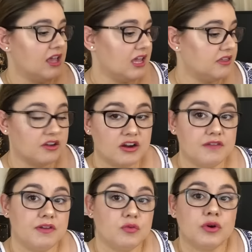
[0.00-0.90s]
either
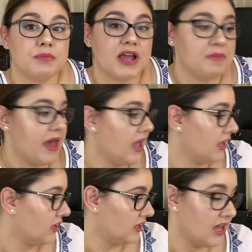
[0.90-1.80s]
if it were my
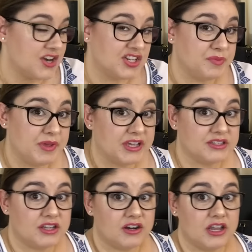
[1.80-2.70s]
bag, again, just
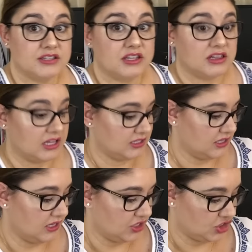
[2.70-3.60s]
because there is the
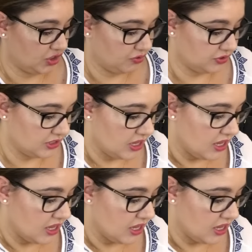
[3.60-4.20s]
glazing issues.